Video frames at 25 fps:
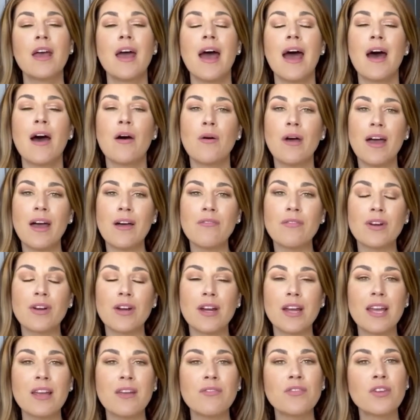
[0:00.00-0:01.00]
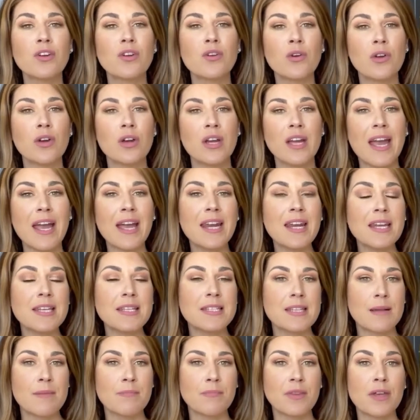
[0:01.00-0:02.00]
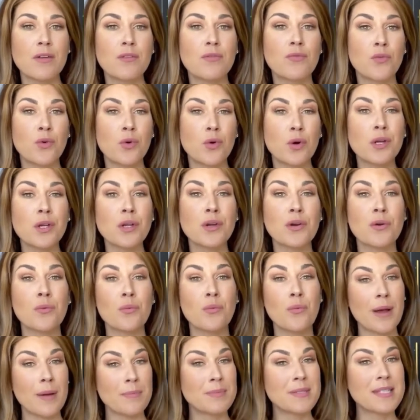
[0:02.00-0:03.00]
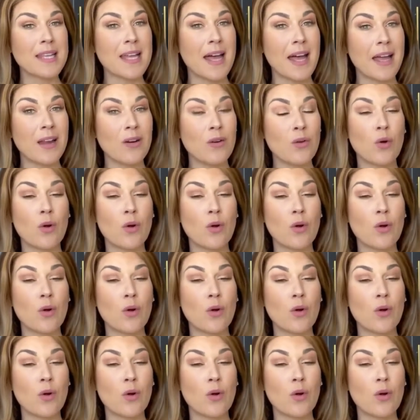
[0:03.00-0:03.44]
However, if you're creating something for your website